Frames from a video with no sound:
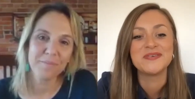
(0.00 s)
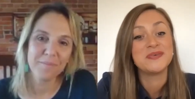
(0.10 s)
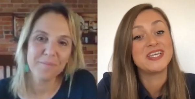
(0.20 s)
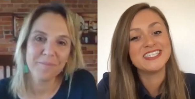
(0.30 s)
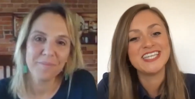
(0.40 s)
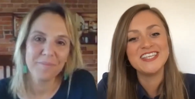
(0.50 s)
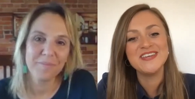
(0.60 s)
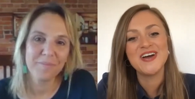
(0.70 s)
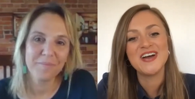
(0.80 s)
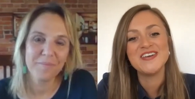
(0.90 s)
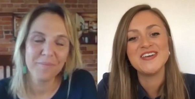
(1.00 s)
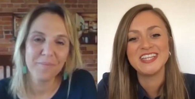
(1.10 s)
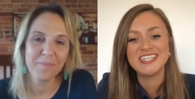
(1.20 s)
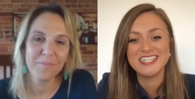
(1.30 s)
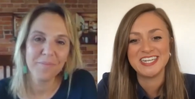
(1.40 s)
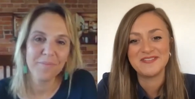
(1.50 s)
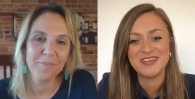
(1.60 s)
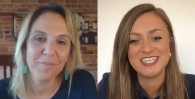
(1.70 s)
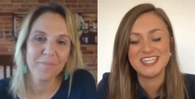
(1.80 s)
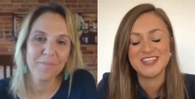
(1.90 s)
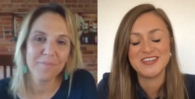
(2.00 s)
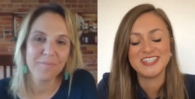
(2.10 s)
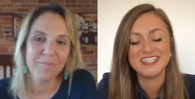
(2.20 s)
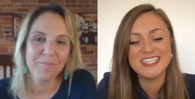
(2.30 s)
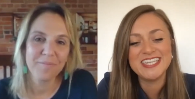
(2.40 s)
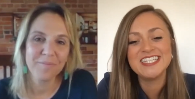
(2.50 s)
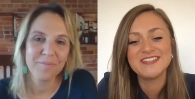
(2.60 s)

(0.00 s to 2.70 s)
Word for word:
Speaker 1: We continue our knowledge sharing mission through a series of